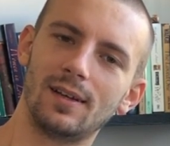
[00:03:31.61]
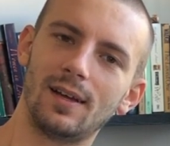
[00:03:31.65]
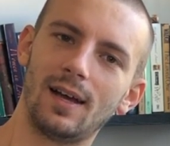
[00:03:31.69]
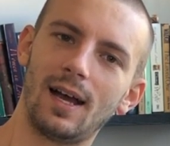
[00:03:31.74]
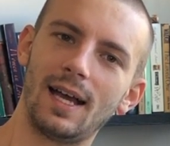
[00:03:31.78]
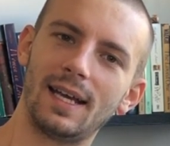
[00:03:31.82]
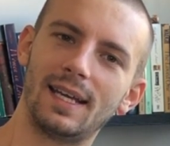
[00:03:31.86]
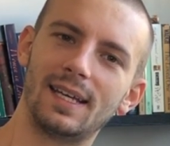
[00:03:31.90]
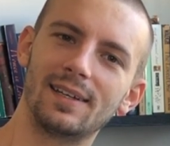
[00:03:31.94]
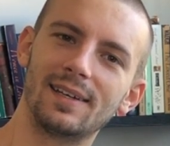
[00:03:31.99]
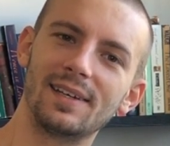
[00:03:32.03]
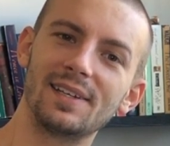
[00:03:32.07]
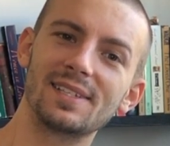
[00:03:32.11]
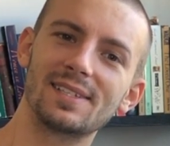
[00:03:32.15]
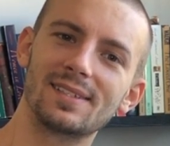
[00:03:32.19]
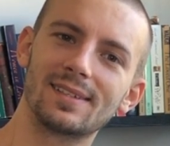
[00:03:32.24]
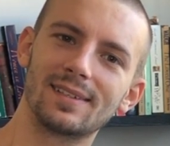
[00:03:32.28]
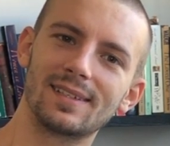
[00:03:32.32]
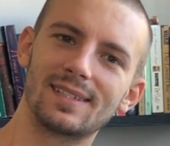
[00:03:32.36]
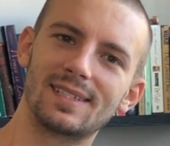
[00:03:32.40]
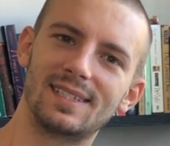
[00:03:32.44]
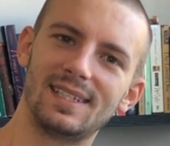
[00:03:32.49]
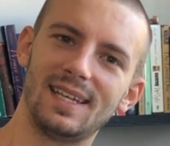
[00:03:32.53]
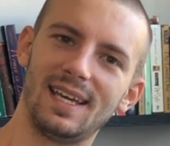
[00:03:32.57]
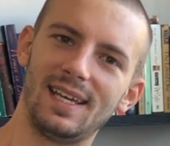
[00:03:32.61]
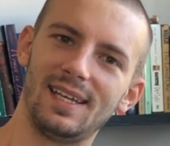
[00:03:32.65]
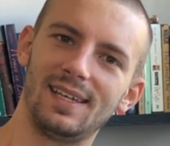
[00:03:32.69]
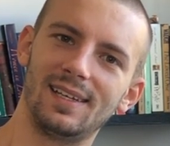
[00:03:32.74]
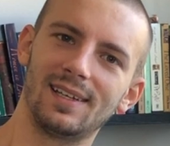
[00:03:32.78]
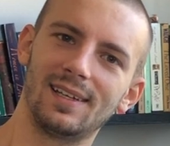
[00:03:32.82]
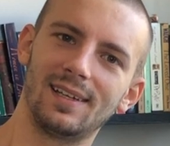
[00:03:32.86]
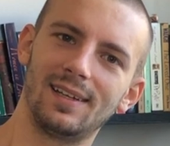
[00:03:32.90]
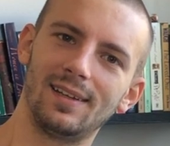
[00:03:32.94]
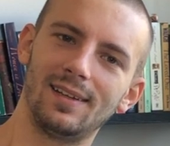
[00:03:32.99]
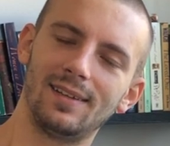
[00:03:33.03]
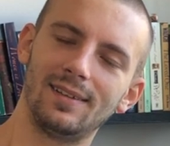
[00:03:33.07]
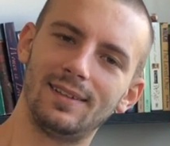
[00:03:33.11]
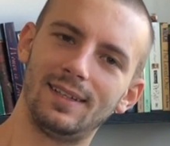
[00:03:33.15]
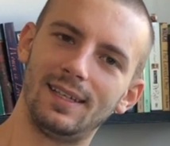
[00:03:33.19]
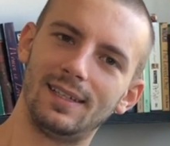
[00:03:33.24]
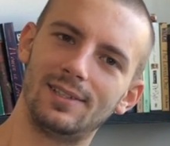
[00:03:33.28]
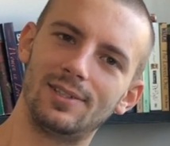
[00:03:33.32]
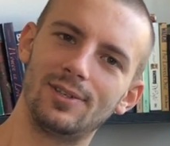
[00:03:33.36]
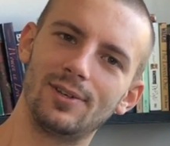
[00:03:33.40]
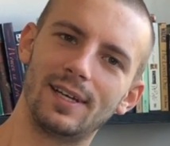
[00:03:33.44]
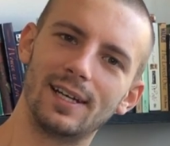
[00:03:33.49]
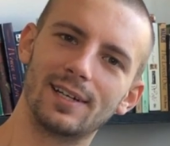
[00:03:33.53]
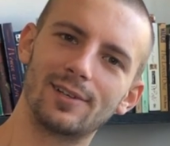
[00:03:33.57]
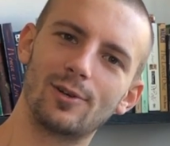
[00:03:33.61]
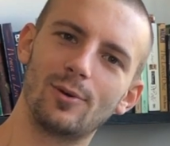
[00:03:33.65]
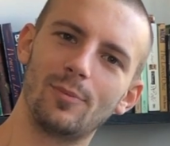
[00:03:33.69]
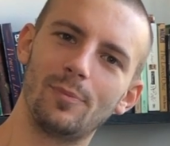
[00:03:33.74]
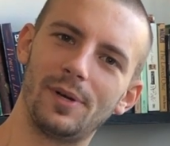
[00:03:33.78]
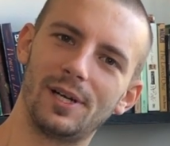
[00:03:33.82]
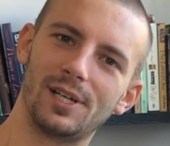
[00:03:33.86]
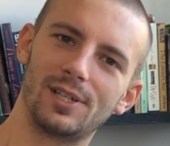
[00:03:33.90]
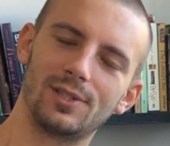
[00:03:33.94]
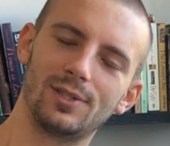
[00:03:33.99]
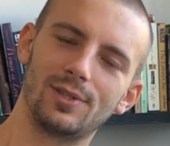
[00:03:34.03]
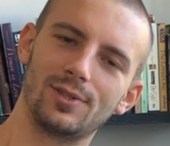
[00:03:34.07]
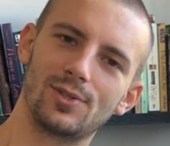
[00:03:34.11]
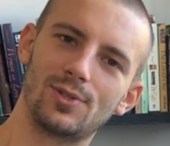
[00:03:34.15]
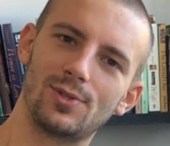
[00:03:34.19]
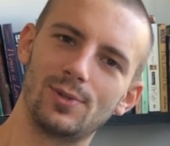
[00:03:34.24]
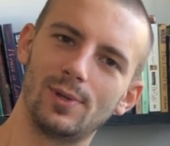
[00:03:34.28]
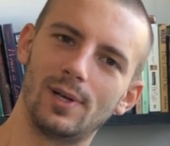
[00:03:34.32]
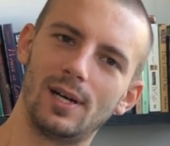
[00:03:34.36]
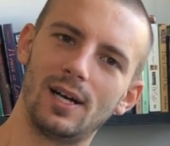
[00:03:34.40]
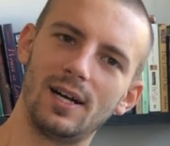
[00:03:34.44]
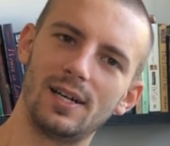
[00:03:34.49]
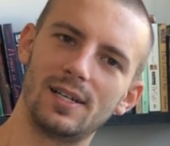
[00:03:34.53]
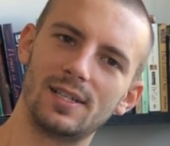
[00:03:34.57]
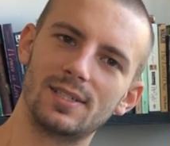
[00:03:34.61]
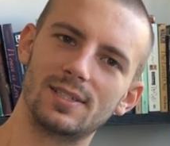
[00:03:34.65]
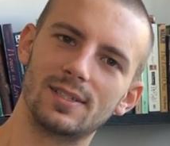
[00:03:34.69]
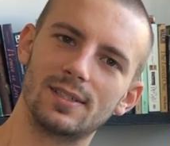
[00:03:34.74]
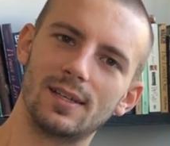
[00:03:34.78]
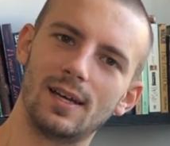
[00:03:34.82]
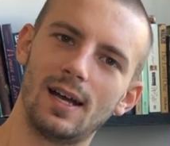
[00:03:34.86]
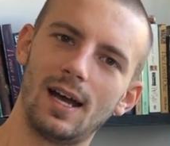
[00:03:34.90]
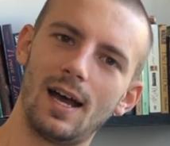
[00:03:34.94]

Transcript: I can easily say that you can compare those two cars.